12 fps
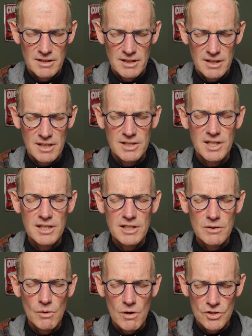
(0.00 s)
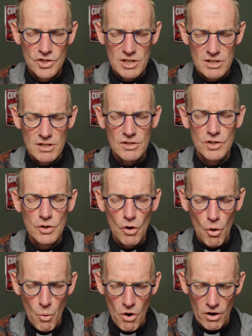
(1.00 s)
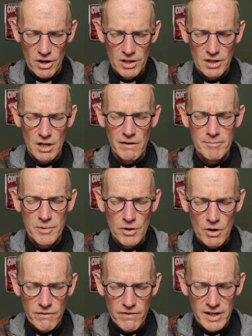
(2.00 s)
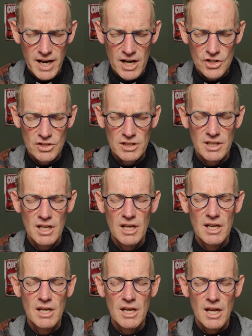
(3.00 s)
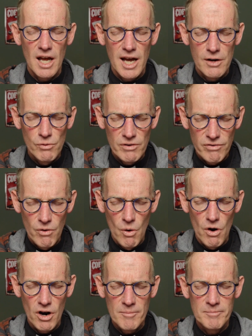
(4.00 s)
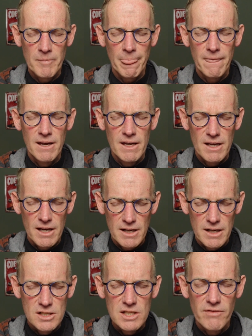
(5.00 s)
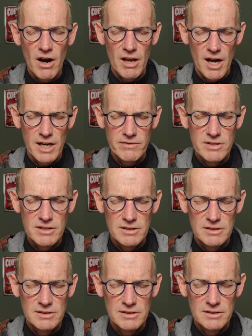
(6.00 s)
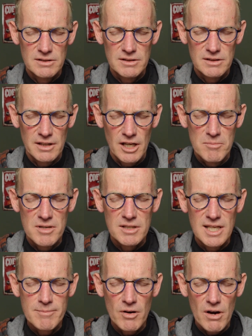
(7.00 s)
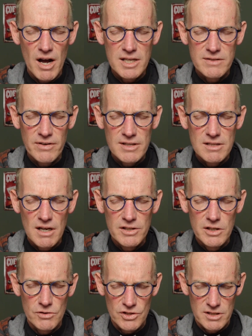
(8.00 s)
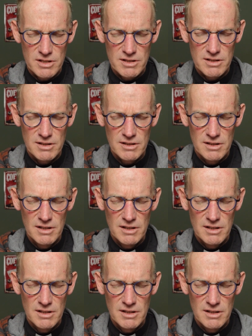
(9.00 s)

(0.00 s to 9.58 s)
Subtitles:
Continue, Lord Jesus, your work of purification and reform in each of our lives. Help us keep our eyes fixed on you, Jesus.